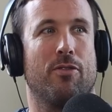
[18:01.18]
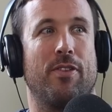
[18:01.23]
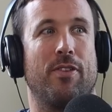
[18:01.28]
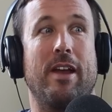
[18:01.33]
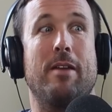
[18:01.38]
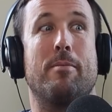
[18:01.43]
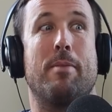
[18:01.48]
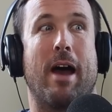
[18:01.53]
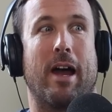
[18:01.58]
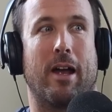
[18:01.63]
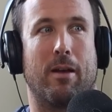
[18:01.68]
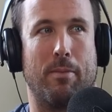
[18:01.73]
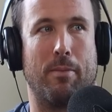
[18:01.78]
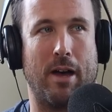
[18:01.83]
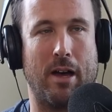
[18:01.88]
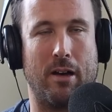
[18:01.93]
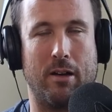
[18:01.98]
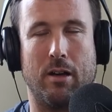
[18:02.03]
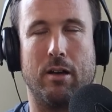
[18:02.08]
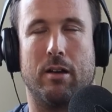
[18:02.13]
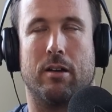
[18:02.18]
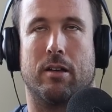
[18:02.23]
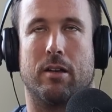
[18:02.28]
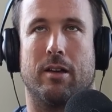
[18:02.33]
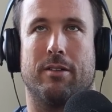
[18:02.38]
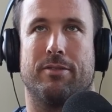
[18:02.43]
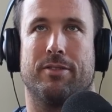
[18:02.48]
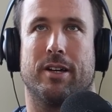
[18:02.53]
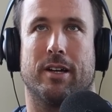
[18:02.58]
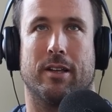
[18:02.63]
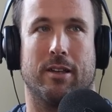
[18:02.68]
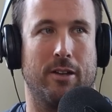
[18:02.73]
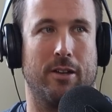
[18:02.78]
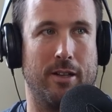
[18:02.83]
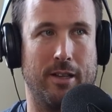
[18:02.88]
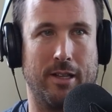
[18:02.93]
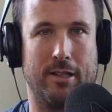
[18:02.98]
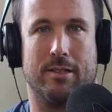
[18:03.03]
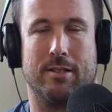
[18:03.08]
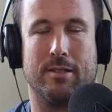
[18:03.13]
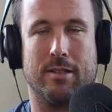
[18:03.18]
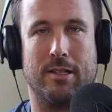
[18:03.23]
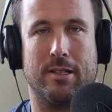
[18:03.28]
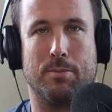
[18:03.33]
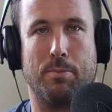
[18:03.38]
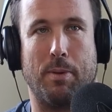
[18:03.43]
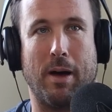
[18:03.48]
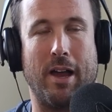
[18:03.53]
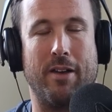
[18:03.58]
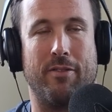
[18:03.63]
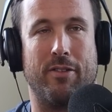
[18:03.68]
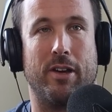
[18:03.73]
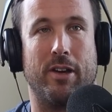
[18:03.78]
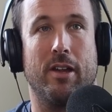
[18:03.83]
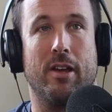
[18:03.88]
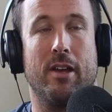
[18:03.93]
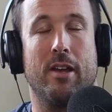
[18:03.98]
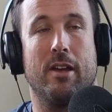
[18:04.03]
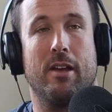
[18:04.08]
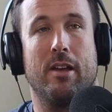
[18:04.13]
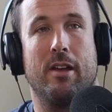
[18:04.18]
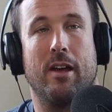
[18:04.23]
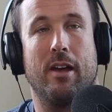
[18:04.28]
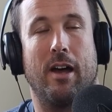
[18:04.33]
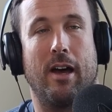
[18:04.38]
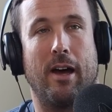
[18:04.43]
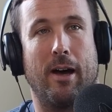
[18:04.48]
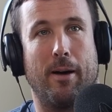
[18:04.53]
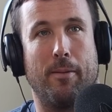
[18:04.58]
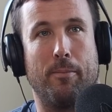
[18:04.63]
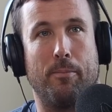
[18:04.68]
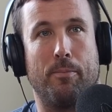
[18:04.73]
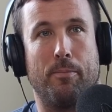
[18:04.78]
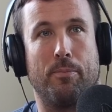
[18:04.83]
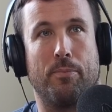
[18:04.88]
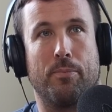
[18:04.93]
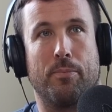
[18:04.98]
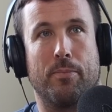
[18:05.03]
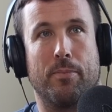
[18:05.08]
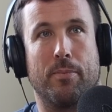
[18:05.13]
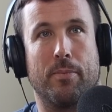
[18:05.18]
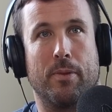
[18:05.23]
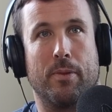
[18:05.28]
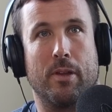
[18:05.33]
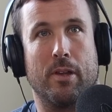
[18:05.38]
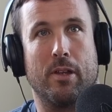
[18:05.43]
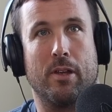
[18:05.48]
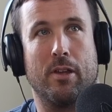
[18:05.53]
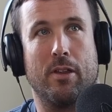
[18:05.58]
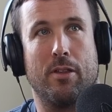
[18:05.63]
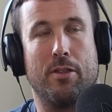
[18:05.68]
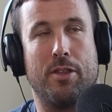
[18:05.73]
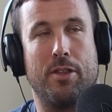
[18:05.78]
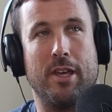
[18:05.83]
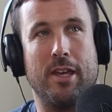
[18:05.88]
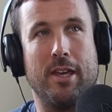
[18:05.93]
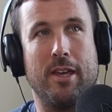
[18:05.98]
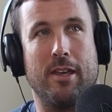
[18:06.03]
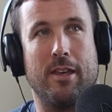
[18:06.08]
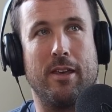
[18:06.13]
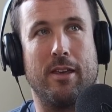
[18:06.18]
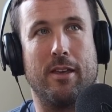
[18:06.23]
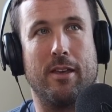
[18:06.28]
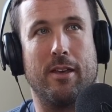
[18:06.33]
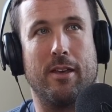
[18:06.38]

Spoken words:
feedback about, oh, okay, fuck, you know, like it's part of it. The